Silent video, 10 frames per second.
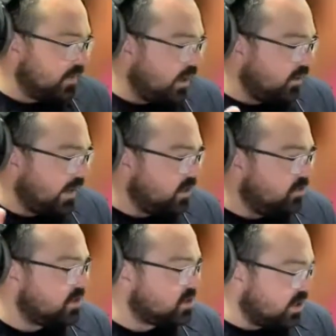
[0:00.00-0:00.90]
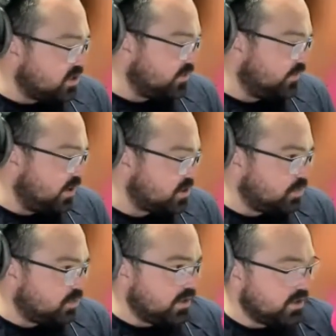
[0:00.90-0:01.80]
I'll let you discuss the first
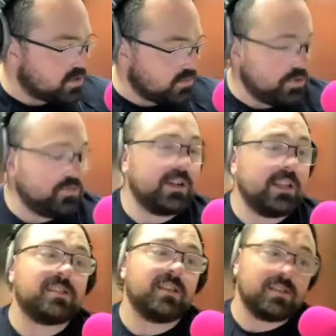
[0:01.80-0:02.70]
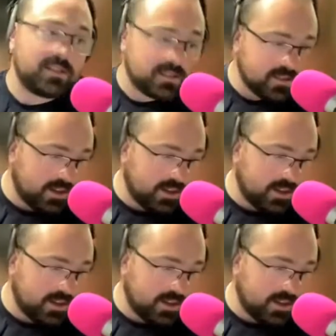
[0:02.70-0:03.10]
point of some new releases